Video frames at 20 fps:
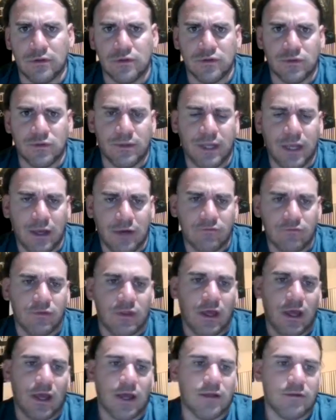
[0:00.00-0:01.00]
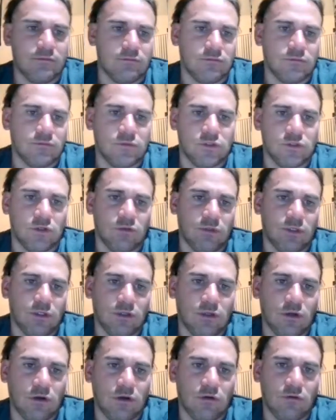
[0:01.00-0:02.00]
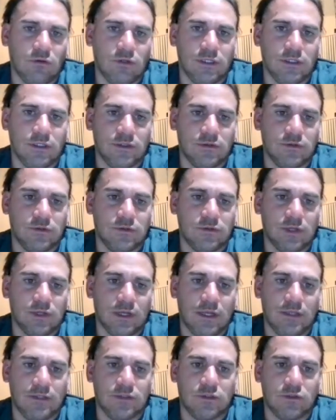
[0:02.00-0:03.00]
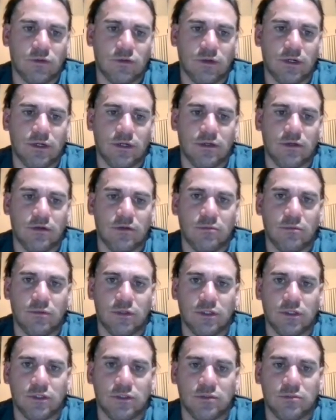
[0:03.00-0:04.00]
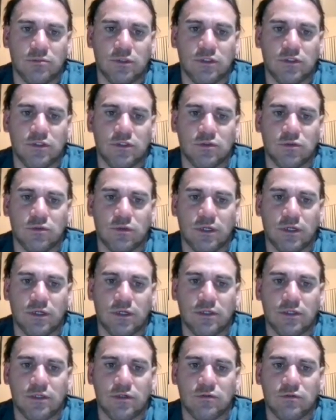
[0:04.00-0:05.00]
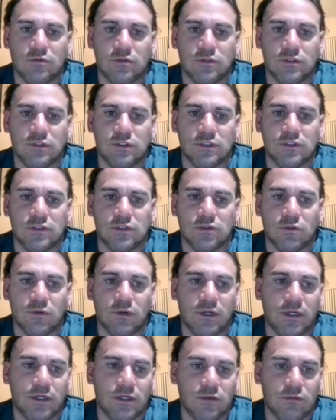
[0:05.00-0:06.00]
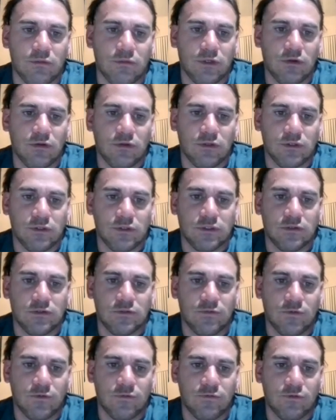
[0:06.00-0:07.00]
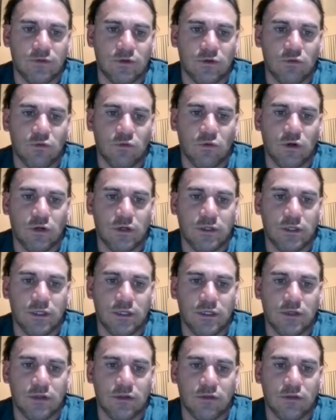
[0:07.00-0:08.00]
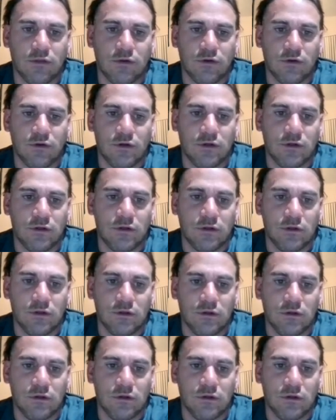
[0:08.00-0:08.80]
So we have that. So we know it's a squared plus b squared equals c squared. We know this is 51 and a third